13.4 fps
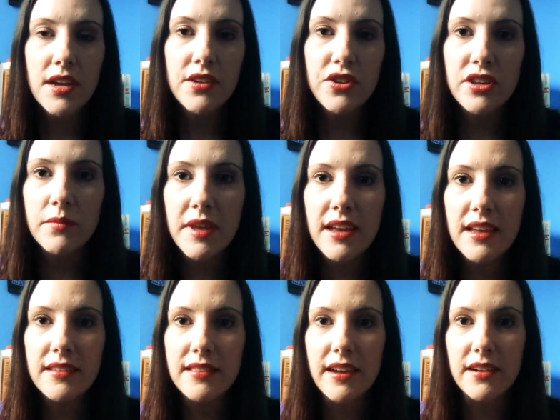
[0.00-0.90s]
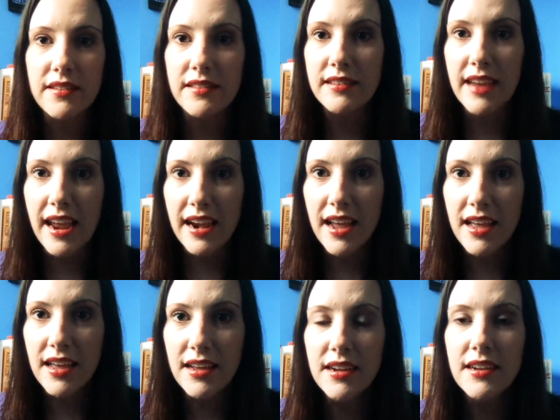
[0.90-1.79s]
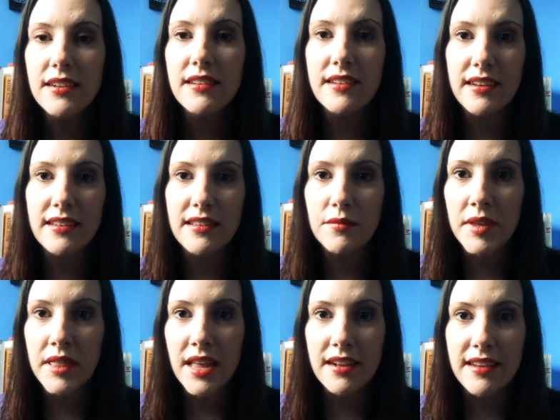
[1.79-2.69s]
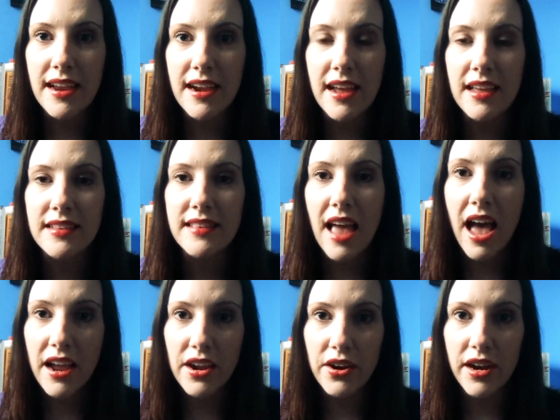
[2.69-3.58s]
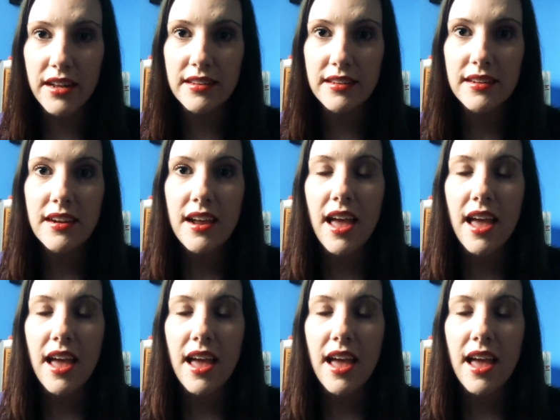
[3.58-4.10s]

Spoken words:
Just because there's data doesn't mean that data is accurate.